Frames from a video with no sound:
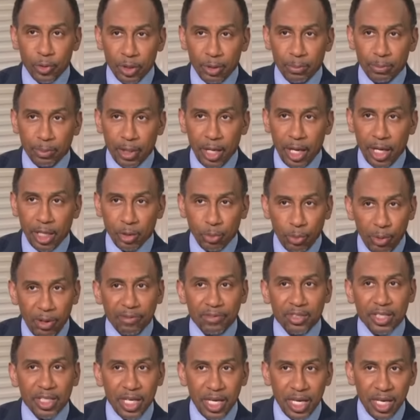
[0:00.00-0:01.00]
We also got
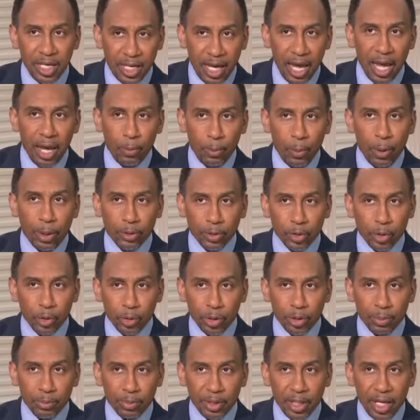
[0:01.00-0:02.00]
to talk about the
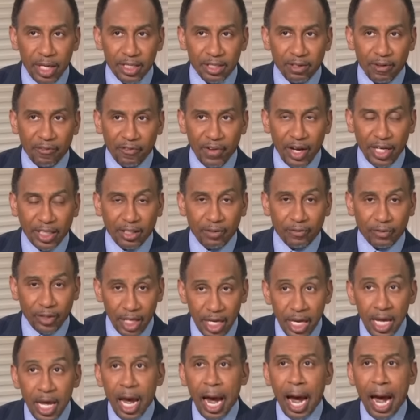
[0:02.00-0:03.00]
most ridiculous
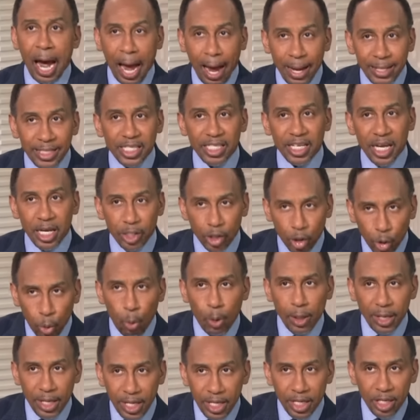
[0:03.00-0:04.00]
take I ever heard
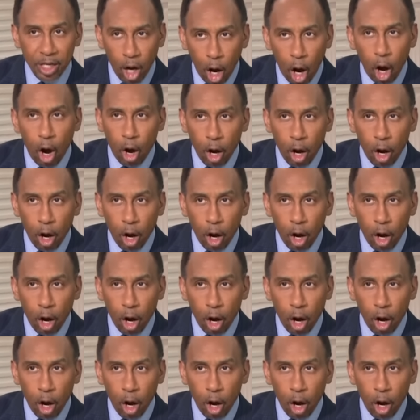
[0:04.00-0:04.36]
from Stephen A.